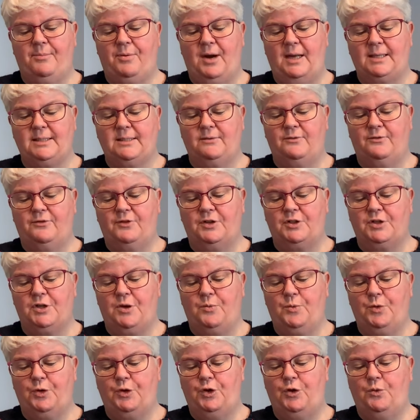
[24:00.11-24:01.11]
present for
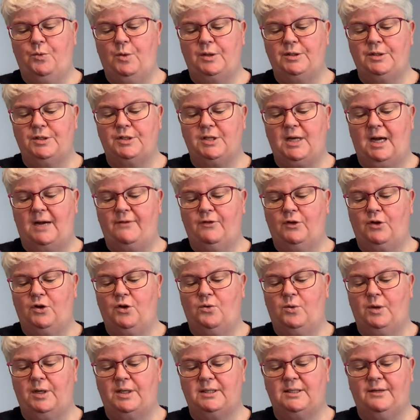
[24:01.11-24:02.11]
someone who wants to have a
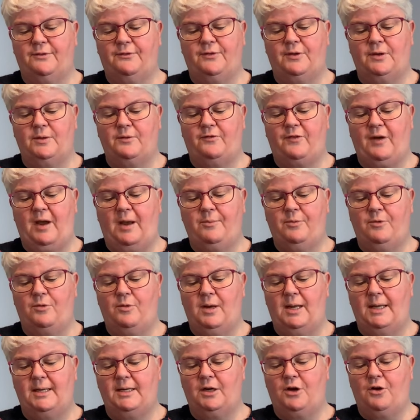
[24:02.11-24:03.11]
go at a different fibre
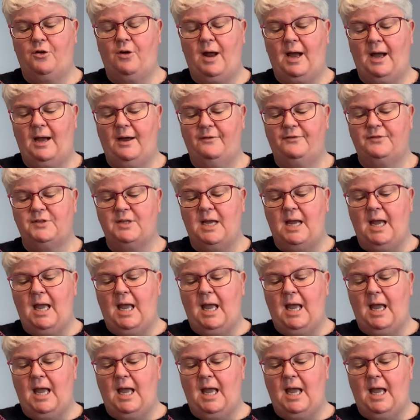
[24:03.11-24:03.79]
related craft.